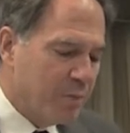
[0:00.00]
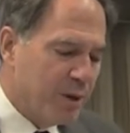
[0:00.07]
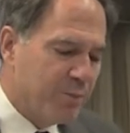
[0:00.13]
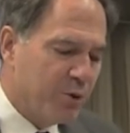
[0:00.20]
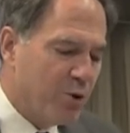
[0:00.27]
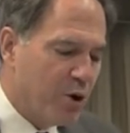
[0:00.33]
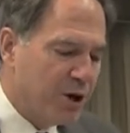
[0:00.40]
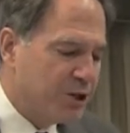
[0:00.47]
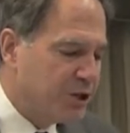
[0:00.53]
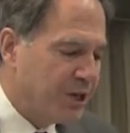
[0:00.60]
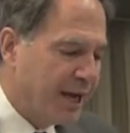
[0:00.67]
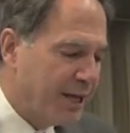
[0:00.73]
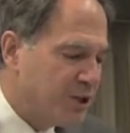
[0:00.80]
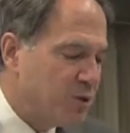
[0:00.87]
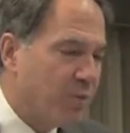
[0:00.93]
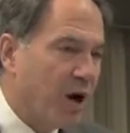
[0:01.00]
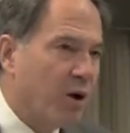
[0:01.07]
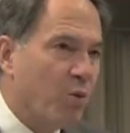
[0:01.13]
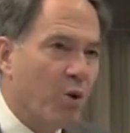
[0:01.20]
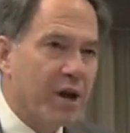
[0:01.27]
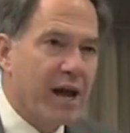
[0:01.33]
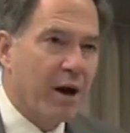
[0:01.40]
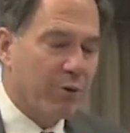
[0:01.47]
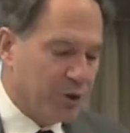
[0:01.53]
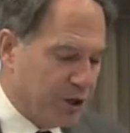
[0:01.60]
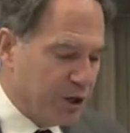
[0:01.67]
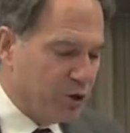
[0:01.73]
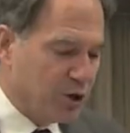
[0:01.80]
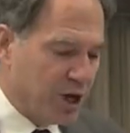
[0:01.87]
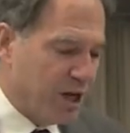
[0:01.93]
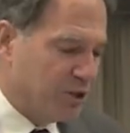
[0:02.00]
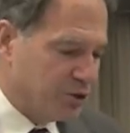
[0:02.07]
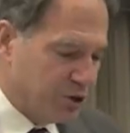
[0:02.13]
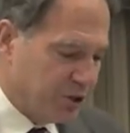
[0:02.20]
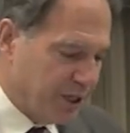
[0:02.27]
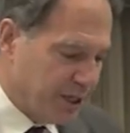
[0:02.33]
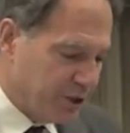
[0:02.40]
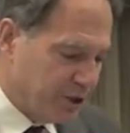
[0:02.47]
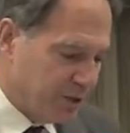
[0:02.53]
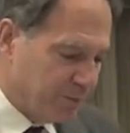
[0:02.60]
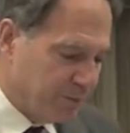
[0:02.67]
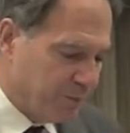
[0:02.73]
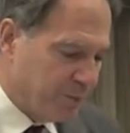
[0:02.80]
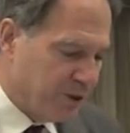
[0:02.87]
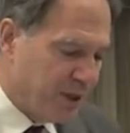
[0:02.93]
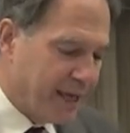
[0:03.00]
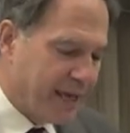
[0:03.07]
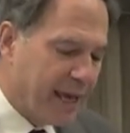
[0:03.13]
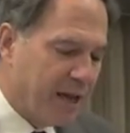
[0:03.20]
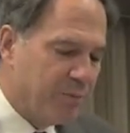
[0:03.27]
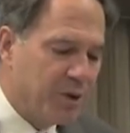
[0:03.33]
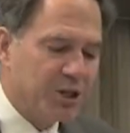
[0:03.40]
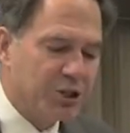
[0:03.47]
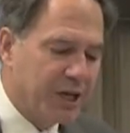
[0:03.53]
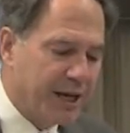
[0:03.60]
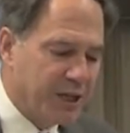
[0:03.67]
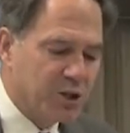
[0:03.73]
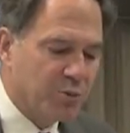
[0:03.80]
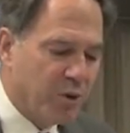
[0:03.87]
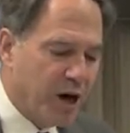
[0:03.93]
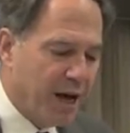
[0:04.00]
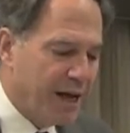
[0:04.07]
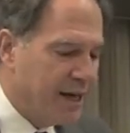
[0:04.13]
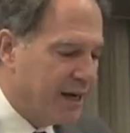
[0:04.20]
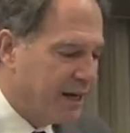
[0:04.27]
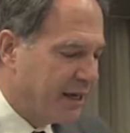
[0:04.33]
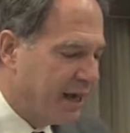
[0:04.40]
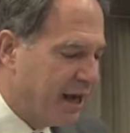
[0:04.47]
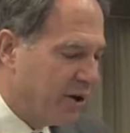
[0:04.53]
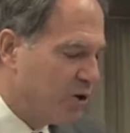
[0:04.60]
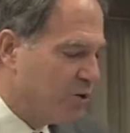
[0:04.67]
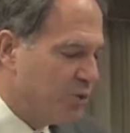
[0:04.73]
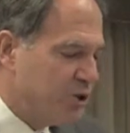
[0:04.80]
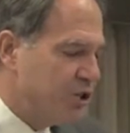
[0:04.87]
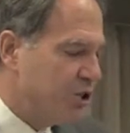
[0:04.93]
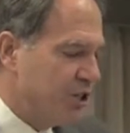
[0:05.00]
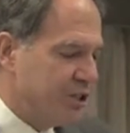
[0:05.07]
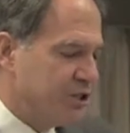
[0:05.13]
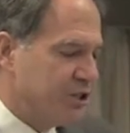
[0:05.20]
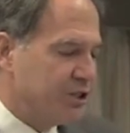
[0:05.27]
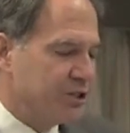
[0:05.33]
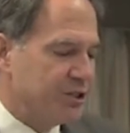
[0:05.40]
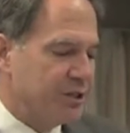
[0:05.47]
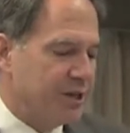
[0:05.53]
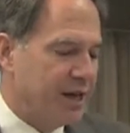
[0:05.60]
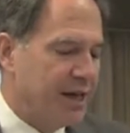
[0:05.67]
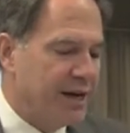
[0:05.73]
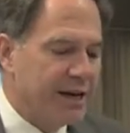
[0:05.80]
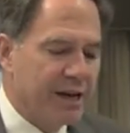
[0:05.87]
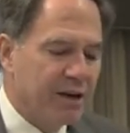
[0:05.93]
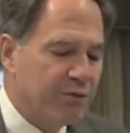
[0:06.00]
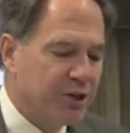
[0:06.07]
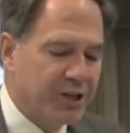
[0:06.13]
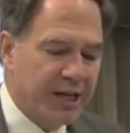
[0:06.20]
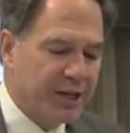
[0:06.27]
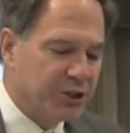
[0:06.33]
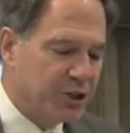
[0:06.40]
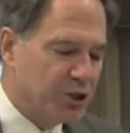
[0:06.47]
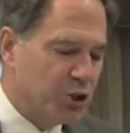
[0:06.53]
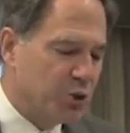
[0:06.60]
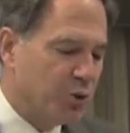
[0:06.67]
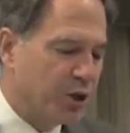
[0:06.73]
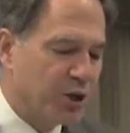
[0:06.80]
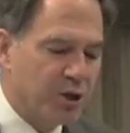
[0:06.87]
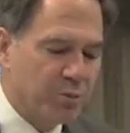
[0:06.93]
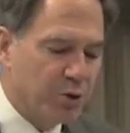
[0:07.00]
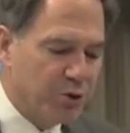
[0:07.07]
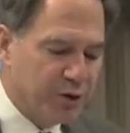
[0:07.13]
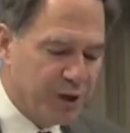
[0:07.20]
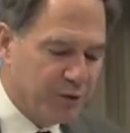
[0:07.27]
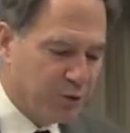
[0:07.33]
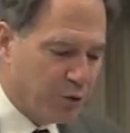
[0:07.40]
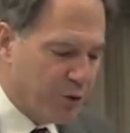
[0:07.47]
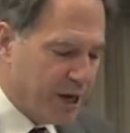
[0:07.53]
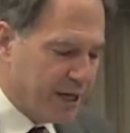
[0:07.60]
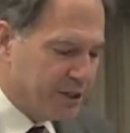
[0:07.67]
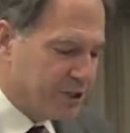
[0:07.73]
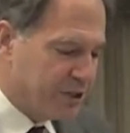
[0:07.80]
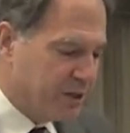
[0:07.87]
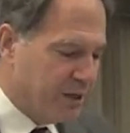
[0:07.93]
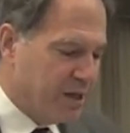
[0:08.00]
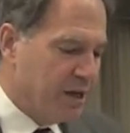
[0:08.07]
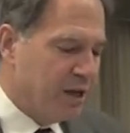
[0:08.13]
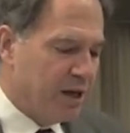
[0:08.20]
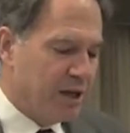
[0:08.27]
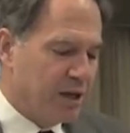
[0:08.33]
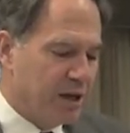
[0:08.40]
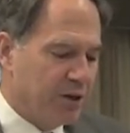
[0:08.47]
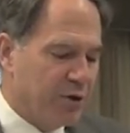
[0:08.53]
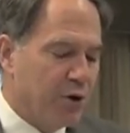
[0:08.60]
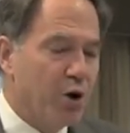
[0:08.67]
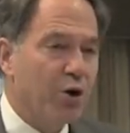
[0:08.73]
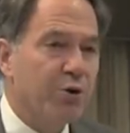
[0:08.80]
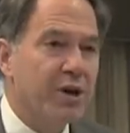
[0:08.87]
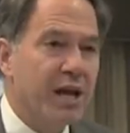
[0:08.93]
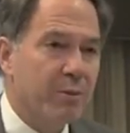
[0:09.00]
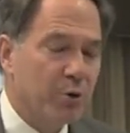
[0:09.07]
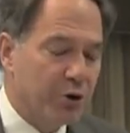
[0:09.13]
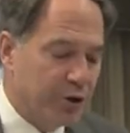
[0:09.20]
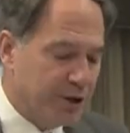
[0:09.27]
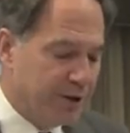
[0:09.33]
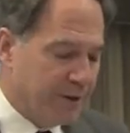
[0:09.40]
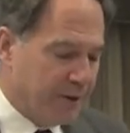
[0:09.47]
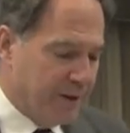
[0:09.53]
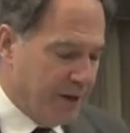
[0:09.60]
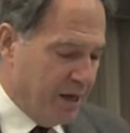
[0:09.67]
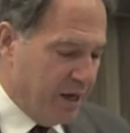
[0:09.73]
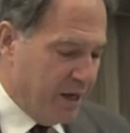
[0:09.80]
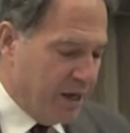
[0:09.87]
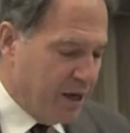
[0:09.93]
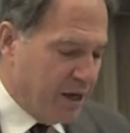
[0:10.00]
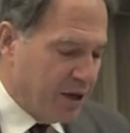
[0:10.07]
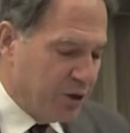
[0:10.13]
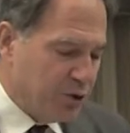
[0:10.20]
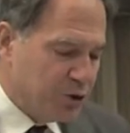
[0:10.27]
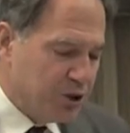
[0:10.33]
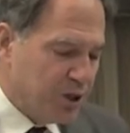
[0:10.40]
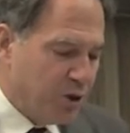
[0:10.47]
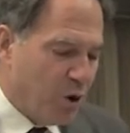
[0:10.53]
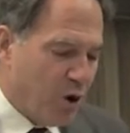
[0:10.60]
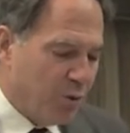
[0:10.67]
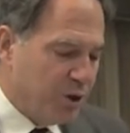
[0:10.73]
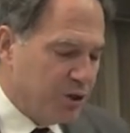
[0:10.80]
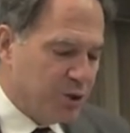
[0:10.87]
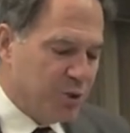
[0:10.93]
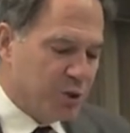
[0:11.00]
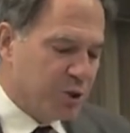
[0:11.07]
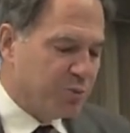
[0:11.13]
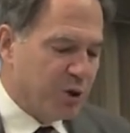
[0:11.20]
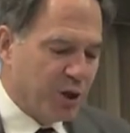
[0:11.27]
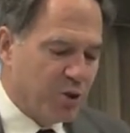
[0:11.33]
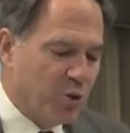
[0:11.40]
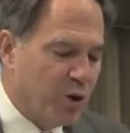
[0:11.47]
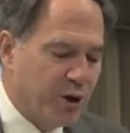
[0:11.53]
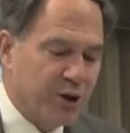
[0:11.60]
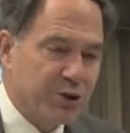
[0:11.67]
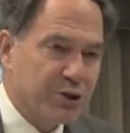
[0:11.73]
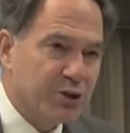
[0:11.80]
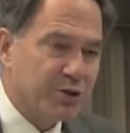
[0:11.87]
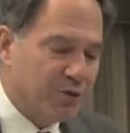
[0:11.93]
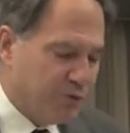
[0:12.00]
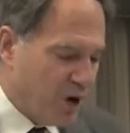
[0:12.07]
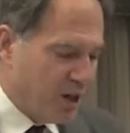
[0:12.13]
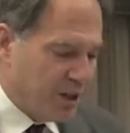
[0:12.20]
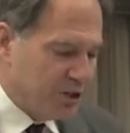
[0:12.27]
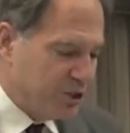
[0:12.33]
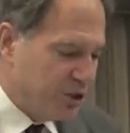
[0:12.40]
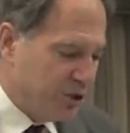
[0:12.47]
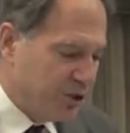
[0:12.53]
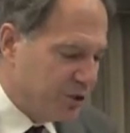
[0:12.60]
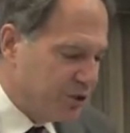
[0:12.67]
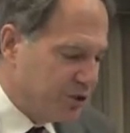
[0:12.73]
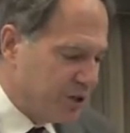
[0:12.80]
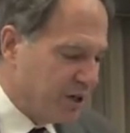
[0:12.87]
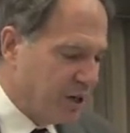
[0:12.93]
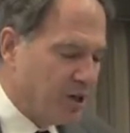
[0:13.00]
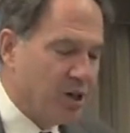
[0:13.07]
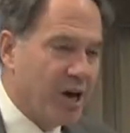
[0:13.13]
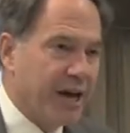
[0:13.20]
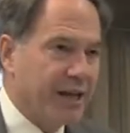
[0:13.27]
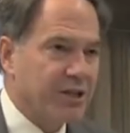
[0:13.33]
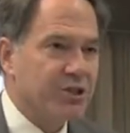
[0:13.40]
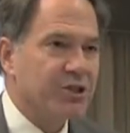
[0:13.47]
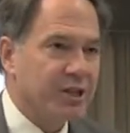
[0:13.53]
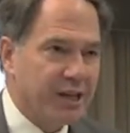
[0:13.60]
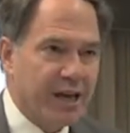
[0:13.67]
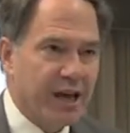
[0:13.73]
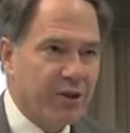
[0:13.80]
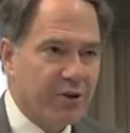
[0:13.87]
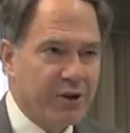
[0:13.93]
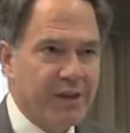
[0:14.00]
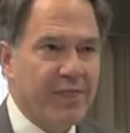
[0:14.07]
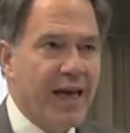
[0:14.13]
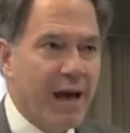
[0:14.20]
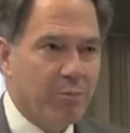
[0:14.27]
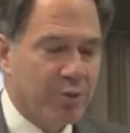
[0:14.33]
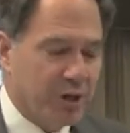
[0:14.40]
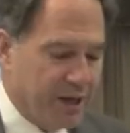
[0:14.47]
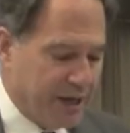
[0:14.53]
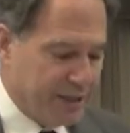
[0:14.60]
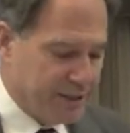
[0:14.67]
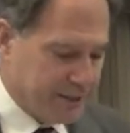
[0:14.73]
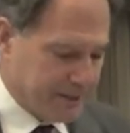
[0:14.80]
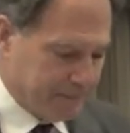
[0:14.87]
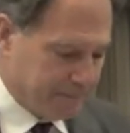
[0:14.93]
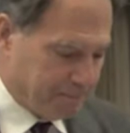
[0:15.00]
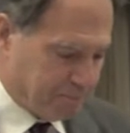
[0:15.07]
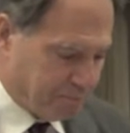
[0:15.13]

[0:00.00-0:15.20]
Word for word: People aren't changed by a one-hour legal consultation, but they can be changed by an encounter with Jesus and an invitation to a community of grace in their own neighborhood. You see, all we do is bring lawyers, volunteers, and clients together in that place. Hmm.